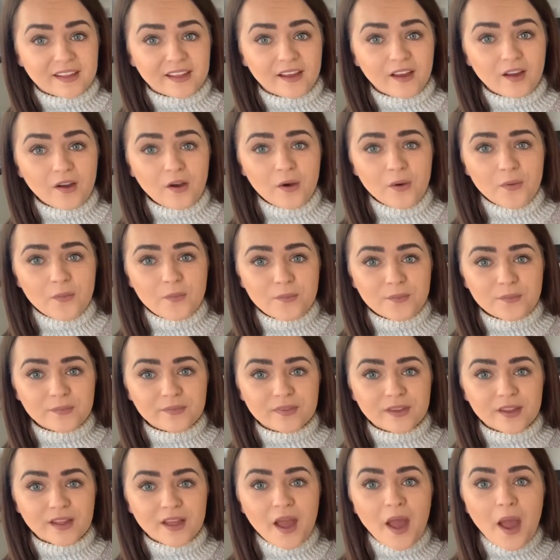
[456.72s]
Oh,
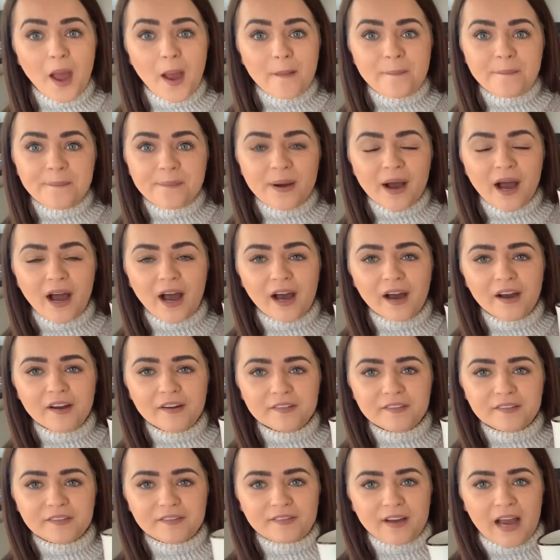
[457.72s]

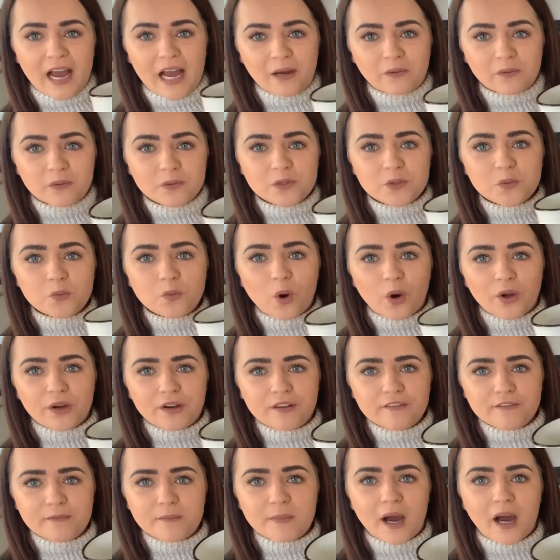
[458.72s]
Puff found one
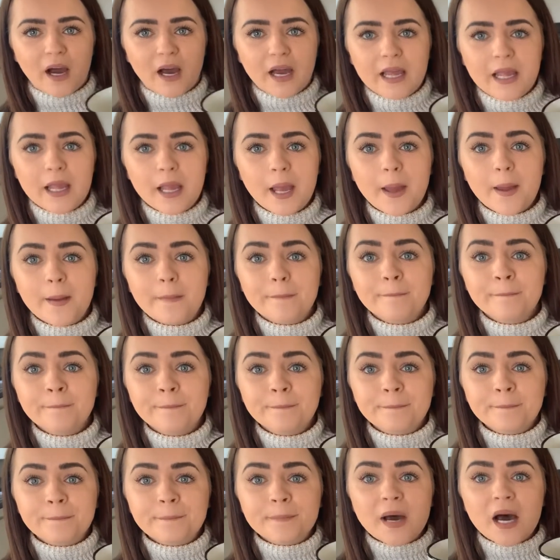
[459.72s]
of my
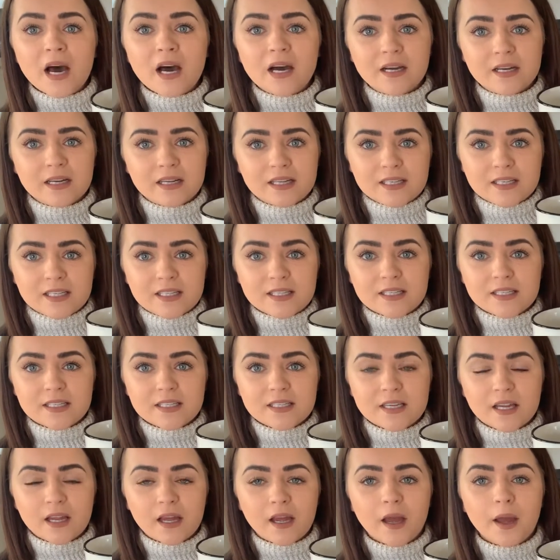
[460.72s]

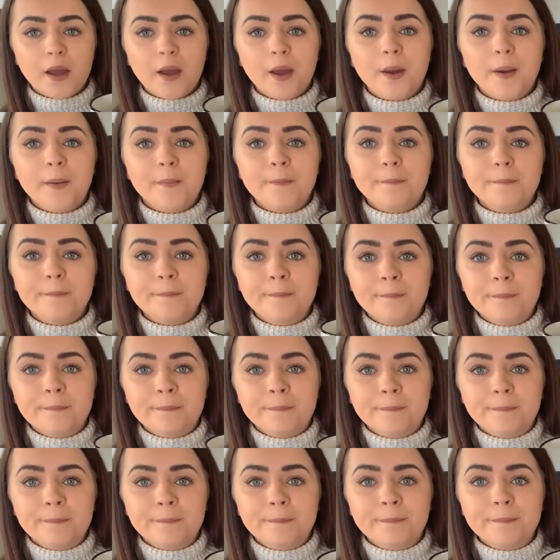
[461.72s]
mugs.
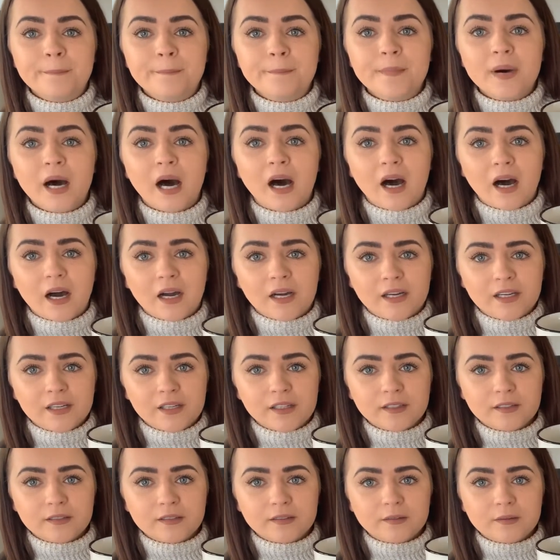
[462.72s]
Mug.
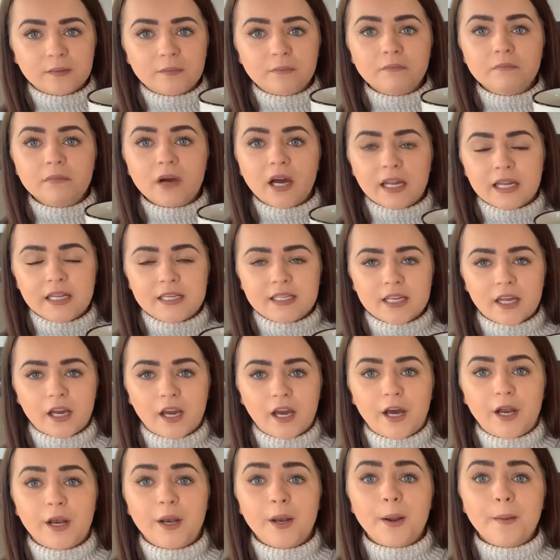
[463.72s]
My
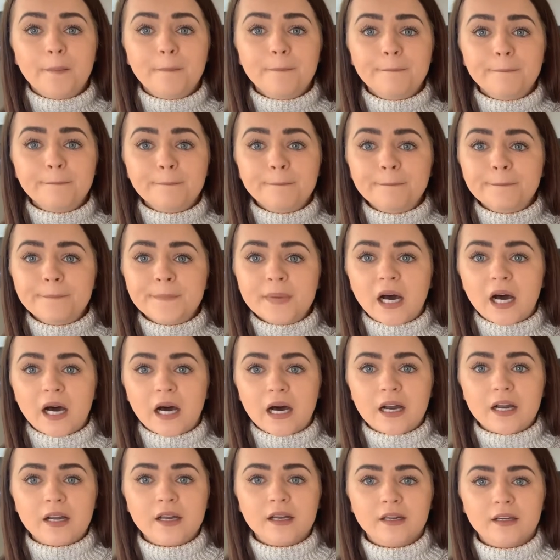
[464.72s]
turn,
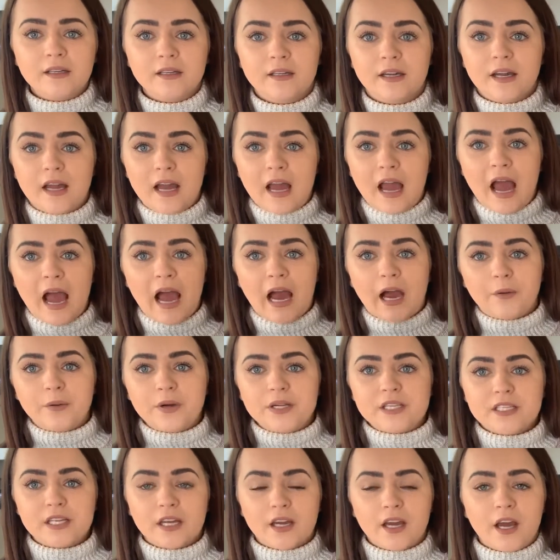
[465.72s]
mug. Our
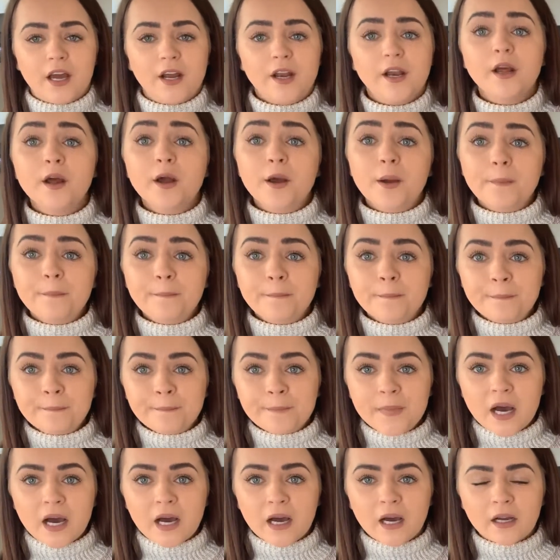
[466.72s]
turn,
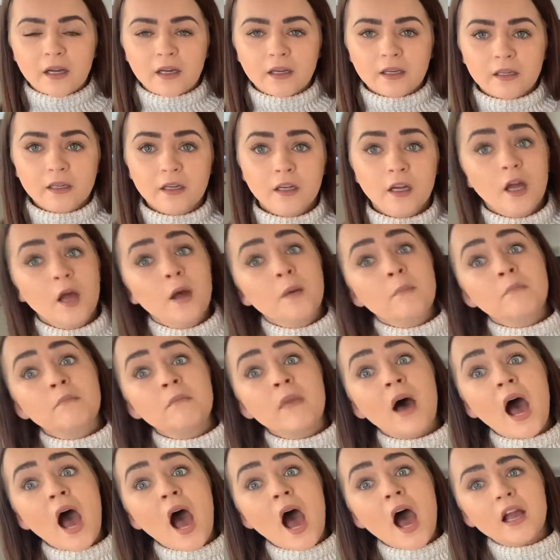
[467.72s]
mug.
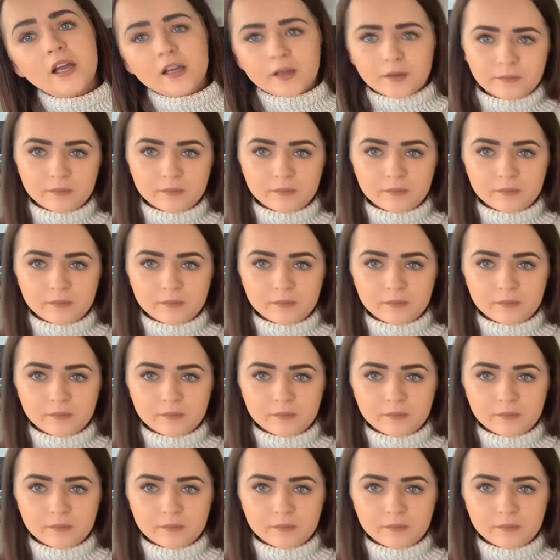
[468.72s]
Mug.